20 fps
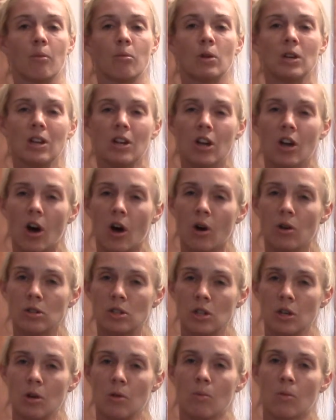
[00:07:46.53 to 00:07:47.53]
When you go
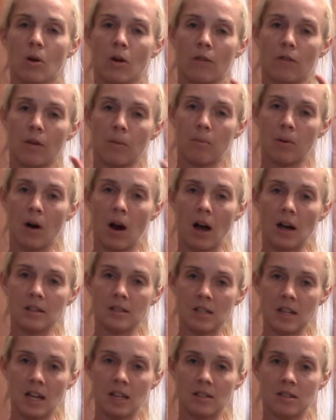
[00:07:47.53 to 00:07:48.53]
to more of a
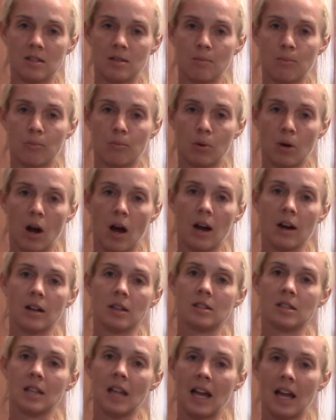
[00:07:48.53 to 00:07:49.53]
processed
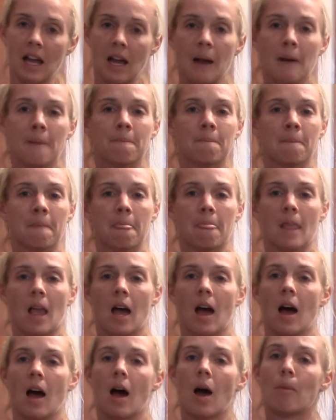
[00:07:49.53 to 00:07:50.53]
product like
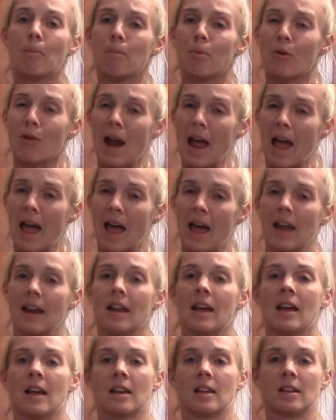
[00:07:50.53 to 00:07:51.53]
a
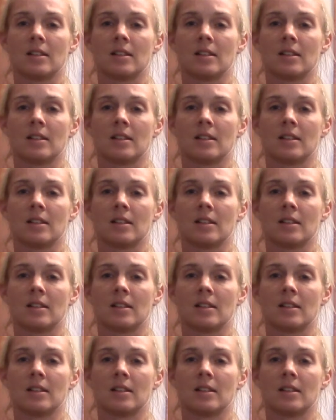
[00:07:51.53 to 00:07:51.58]
bread,